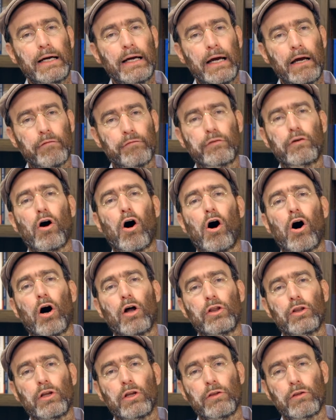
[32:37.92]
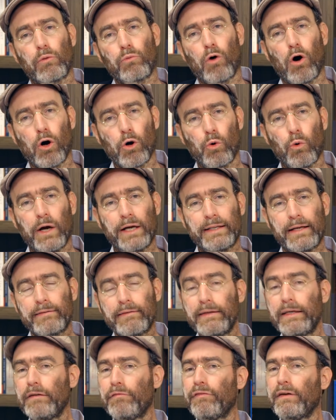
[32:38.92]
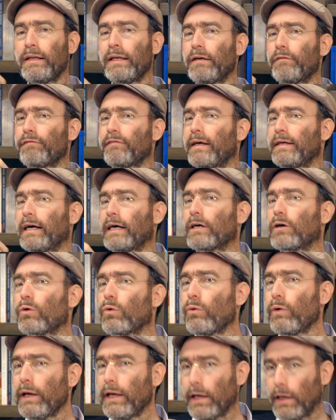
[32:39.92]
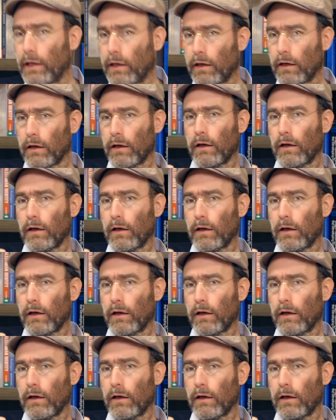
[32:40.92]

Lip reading: have gone the wrong way. That even if they agree